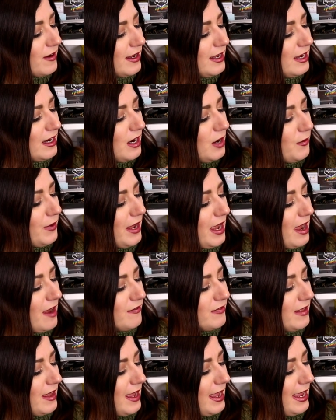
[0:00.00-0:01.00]
here we
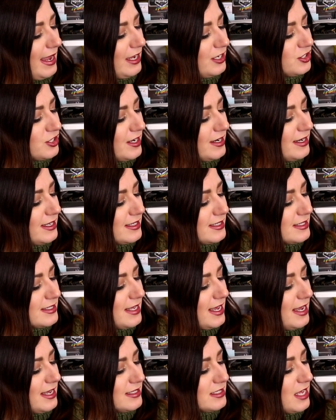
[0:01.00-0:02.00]
have the H and it
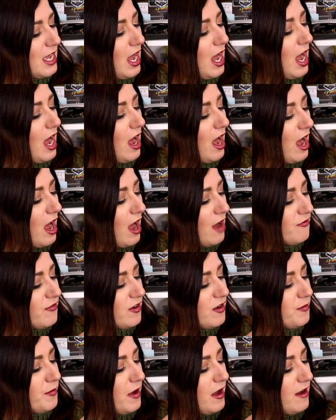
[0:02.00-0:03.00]
says
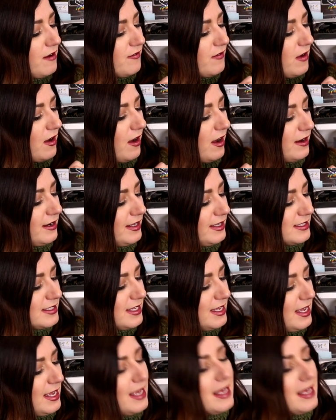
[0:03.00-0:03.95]
Hufflepuff on it.